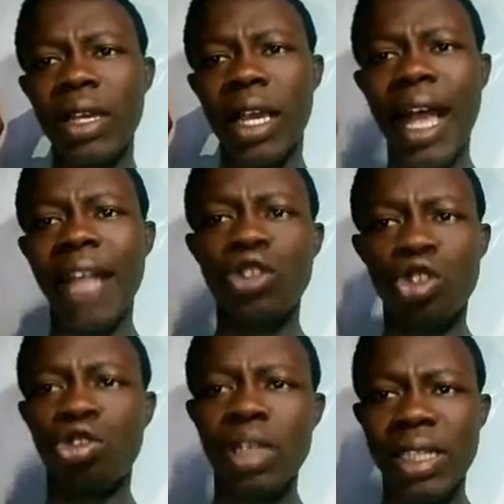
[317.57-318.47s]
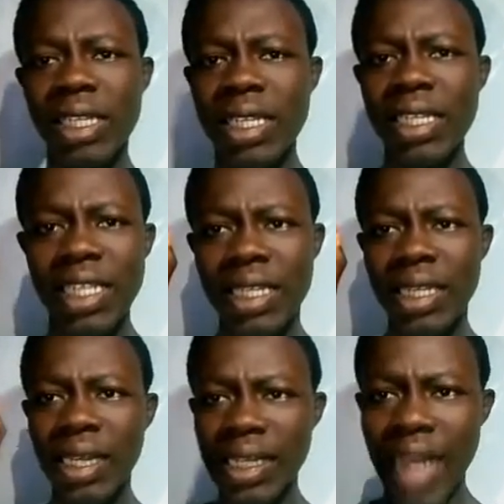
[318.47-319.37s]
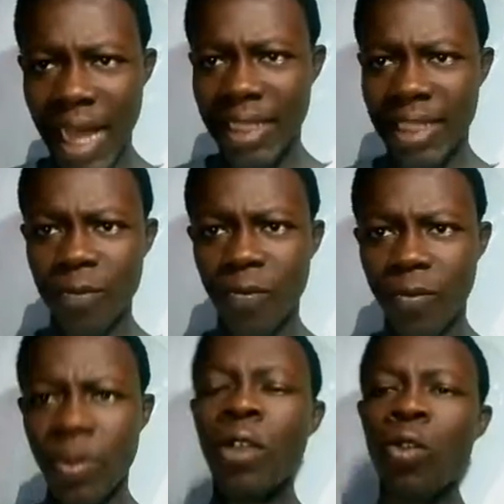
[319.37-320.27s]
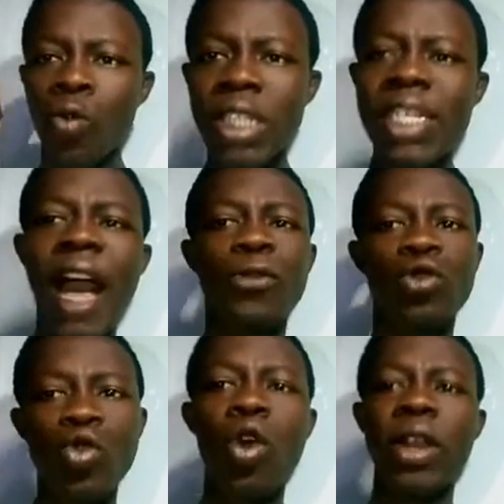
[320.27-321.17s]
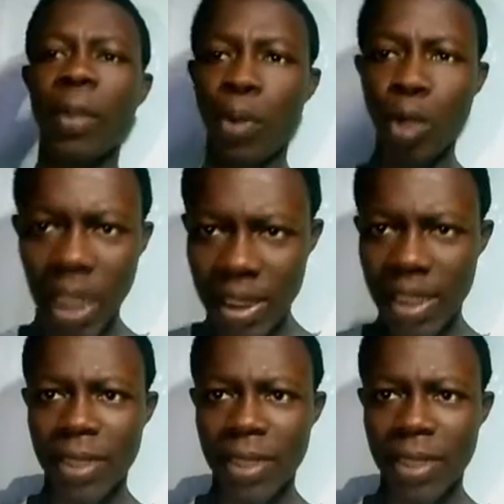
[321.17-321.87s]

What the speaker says: can't trust these leaders, we still have to go on the protest.